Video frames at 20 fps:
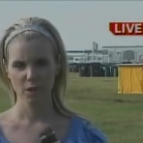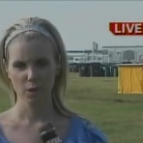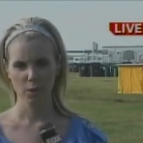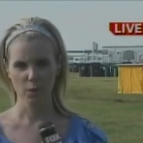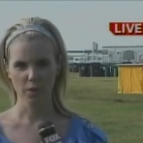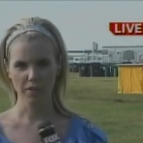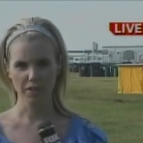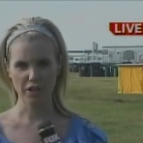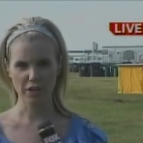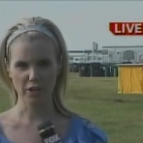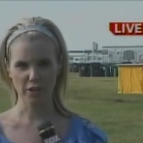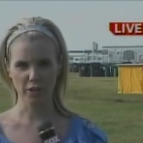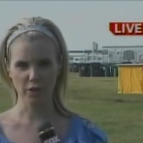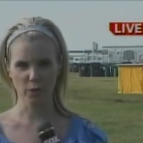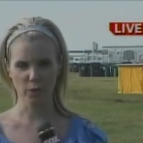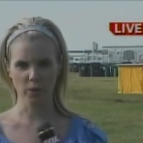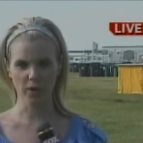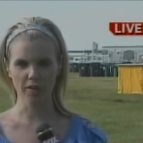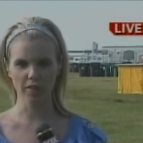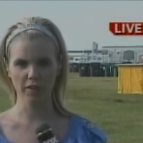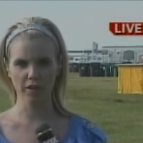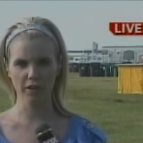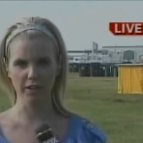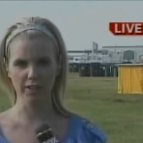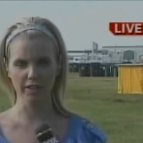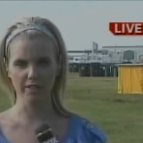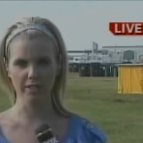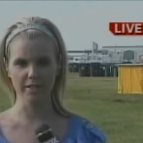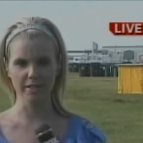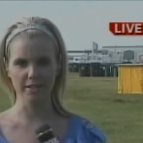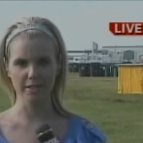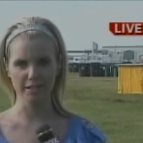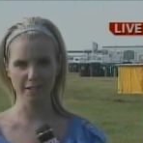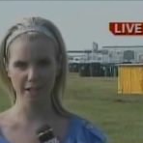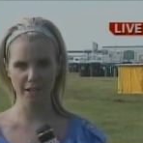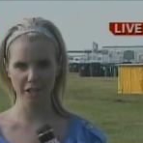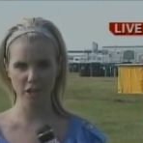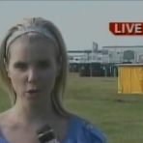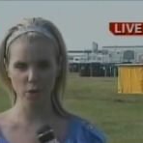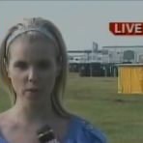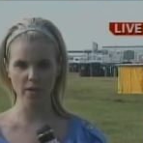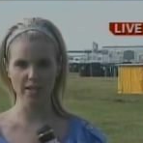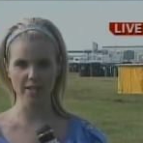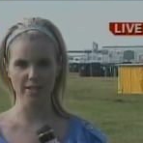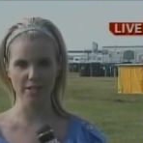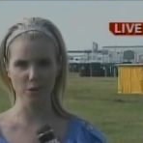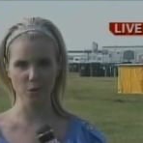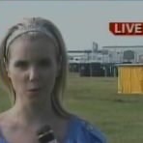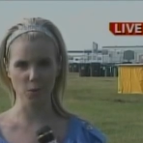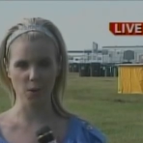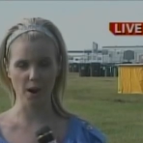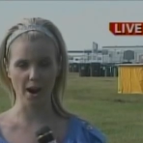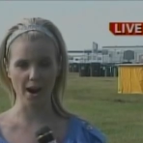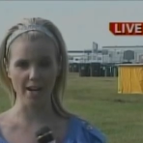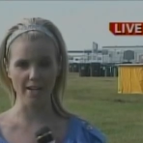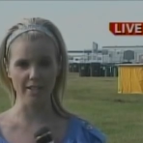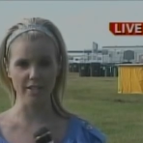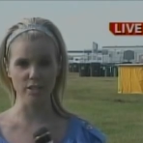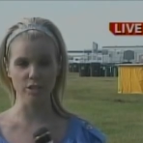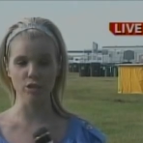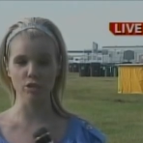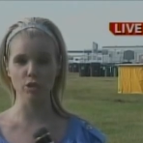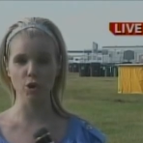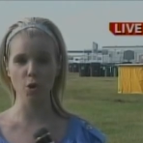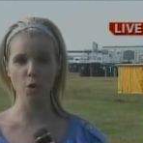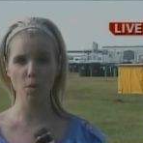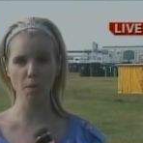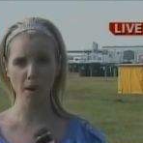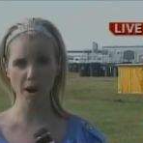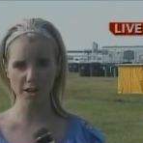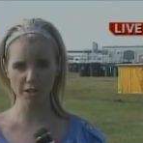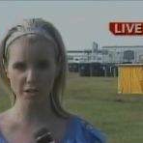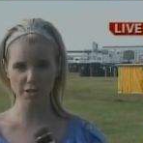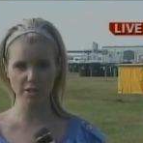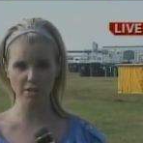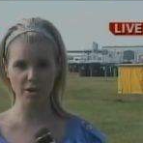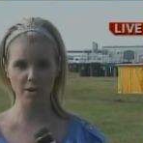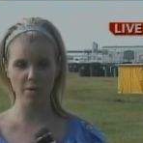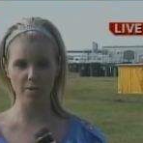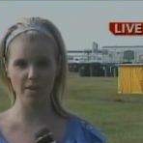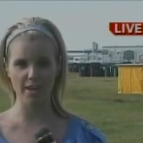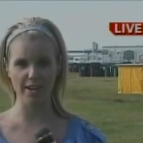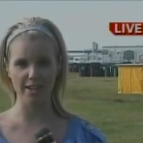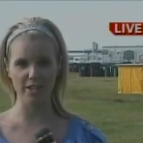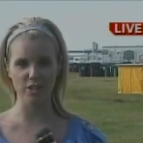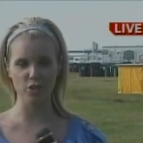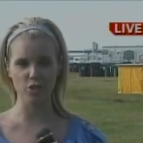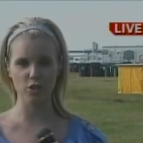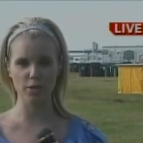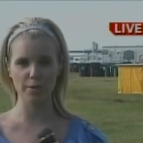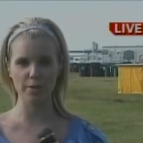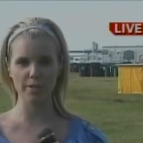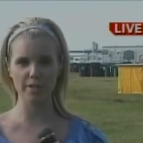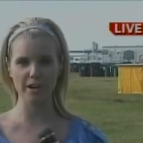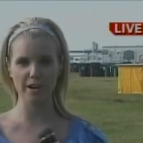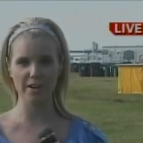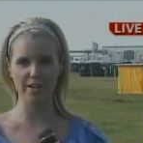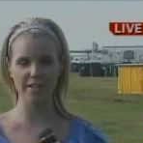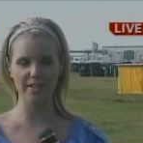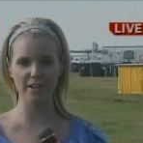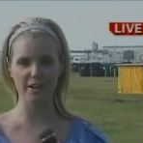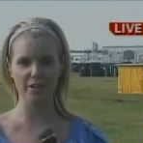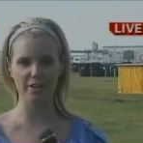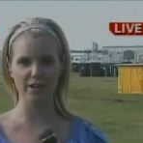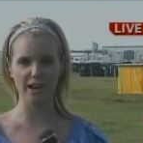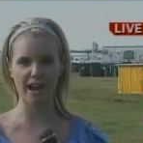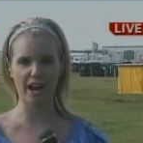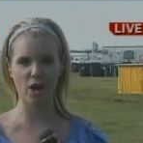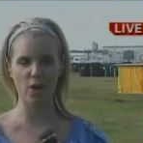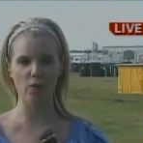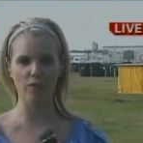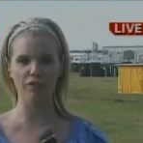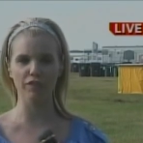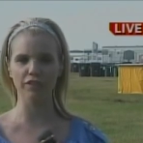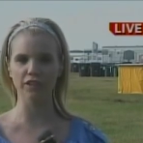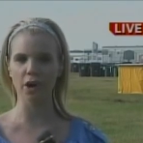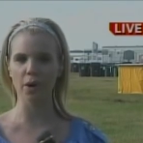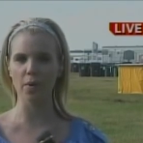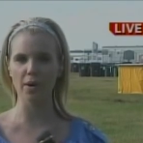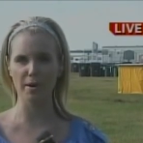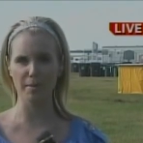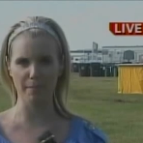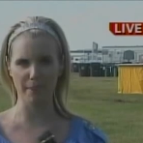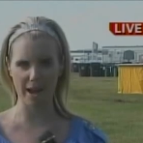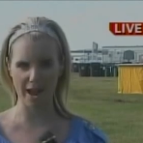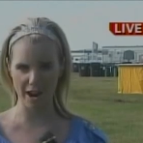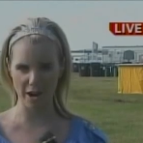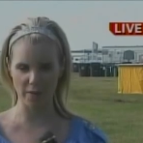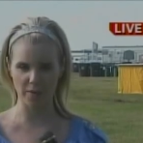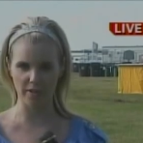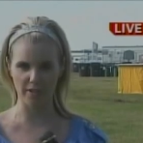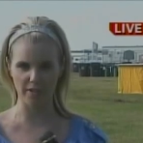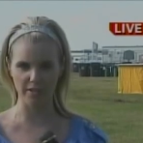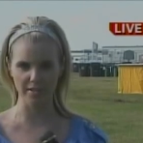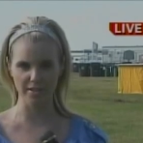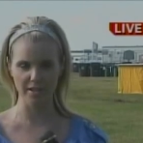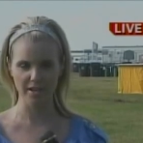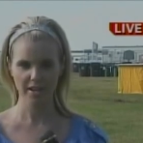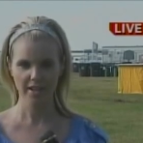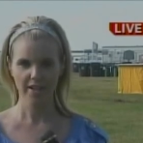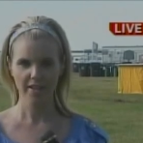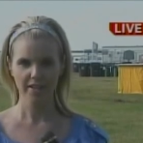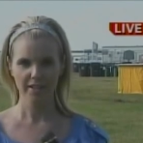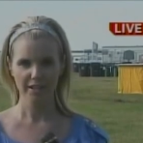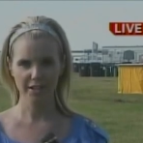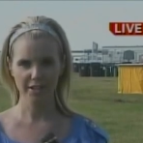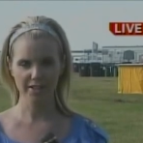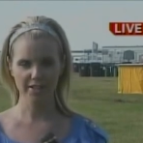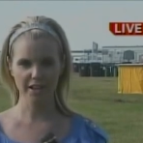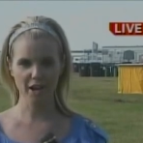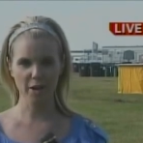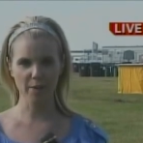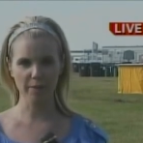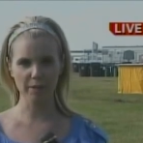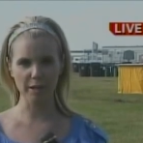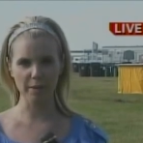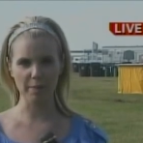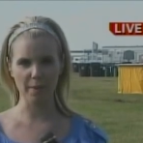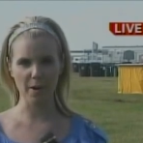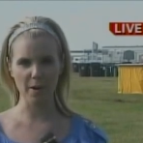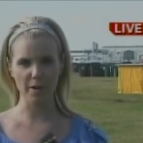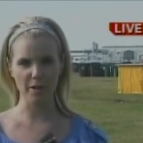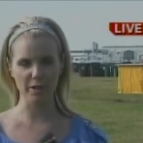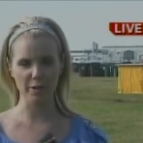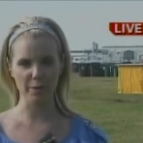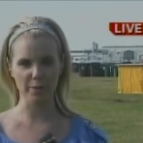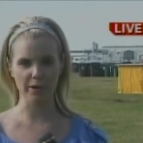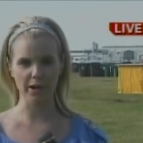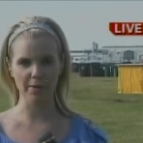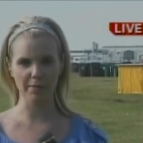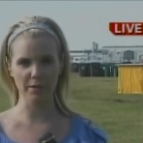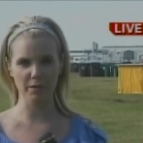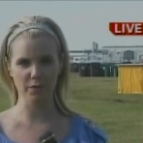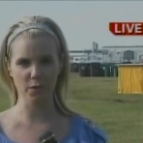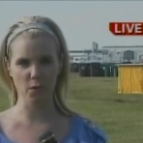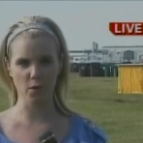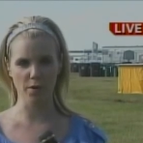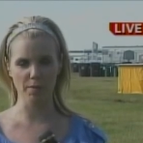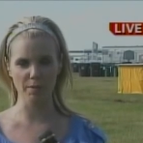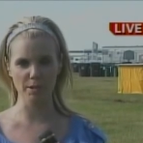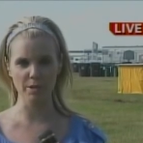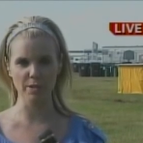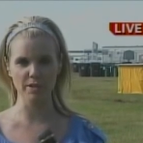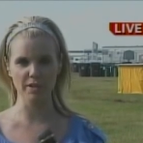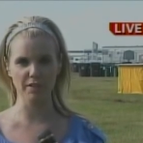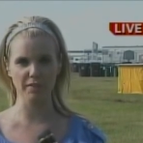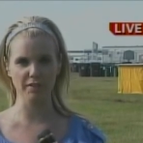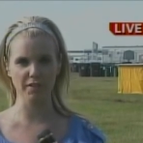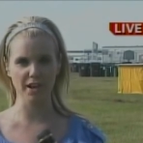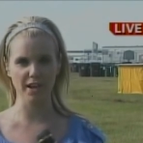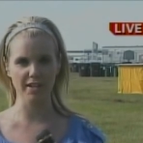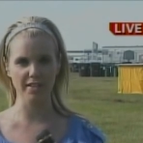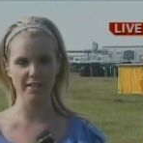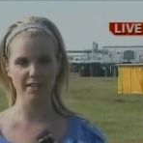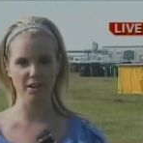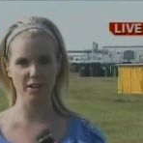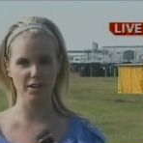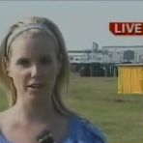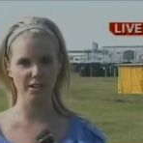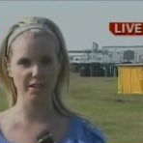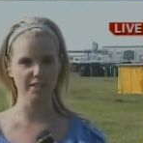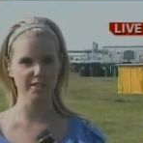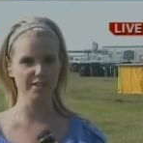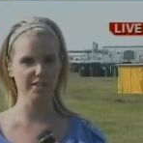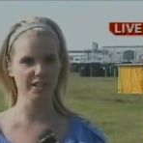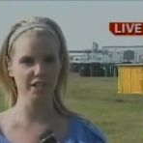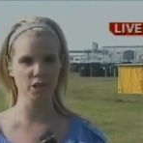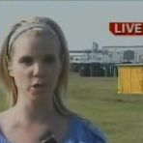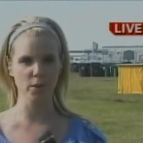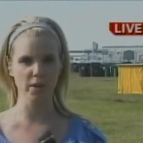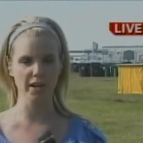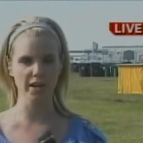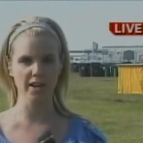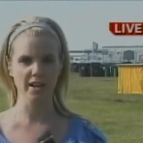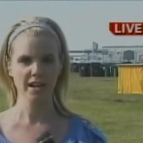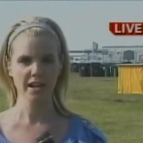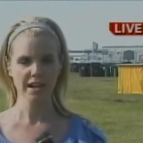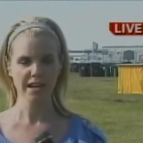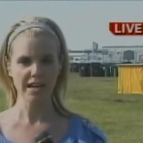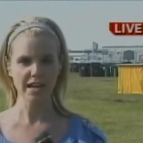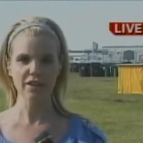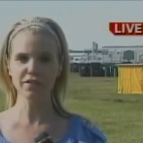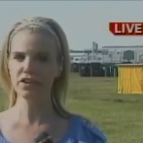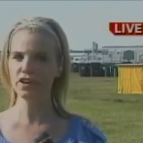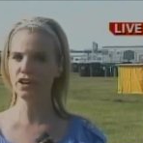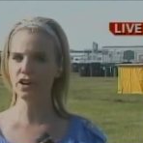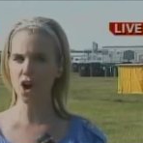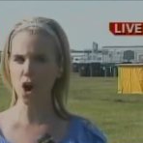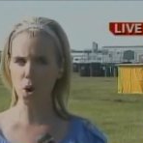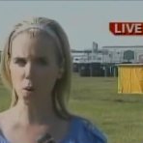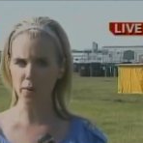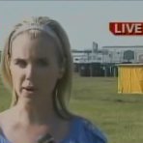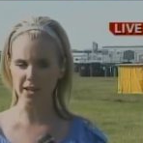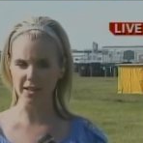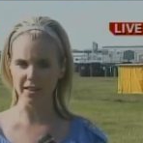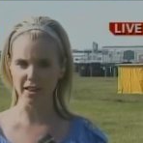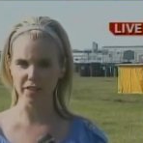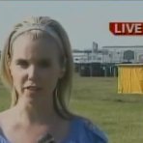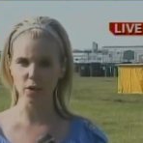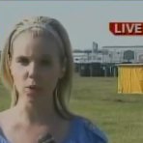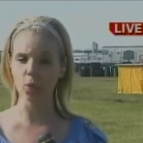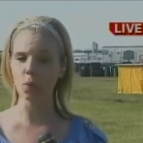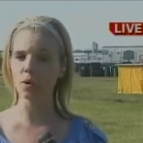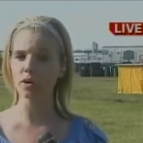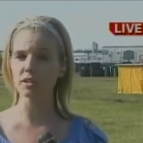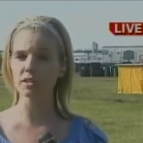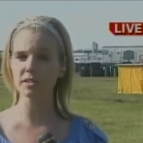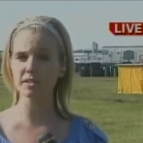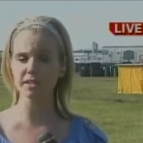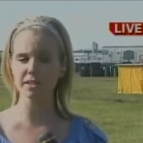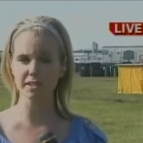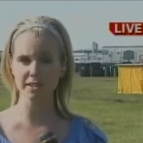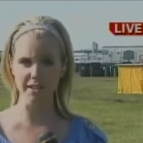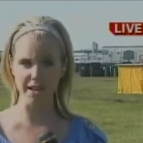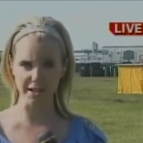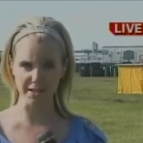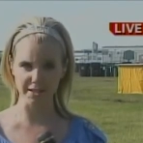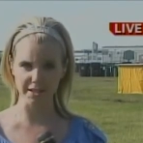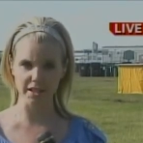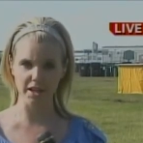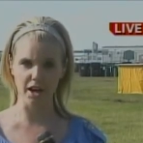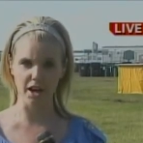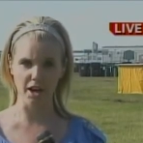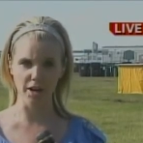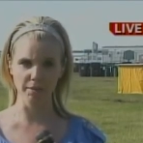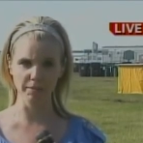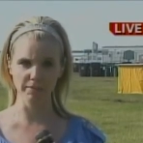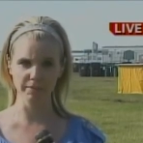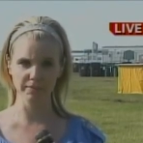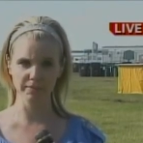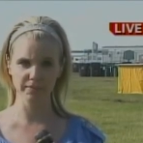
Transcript: Well, Daryl, the river is continuing to rise so much so that its tributaries are now flowing backwards. Here at Tom Lee Park, the preps for Music Fest are continuing, even knowing that the worst is yet to come.